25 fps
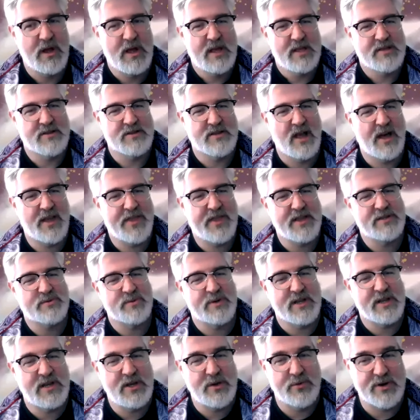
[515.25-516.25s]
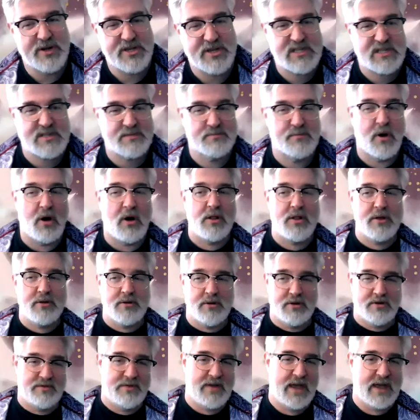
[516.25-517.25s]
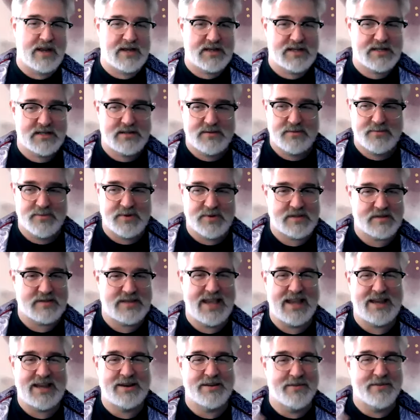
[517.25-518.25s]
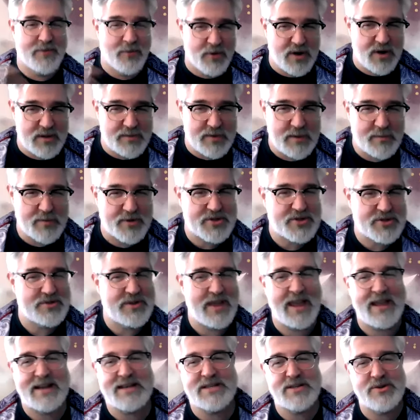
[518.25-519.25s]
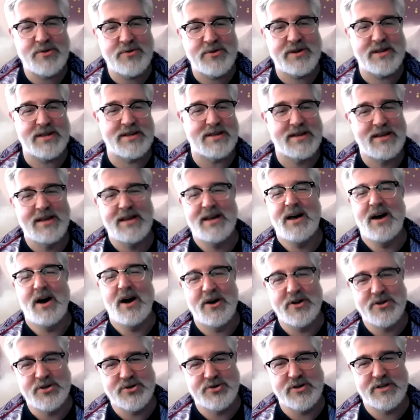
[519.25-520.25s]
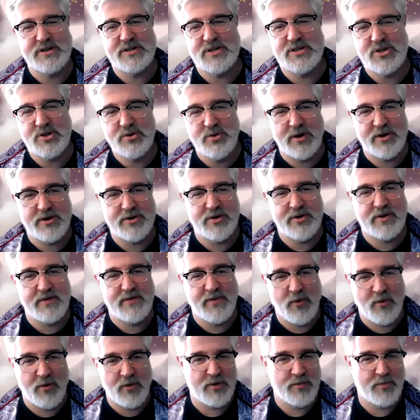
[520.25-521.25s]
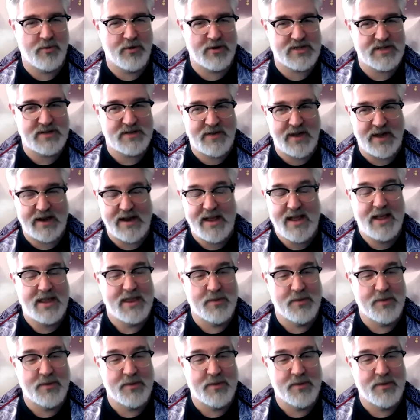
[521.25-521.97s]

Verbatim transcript: There's a lot of things we can do in a smaller event with 10 to 40 people that you can't do in a 100, 200, 400 person event.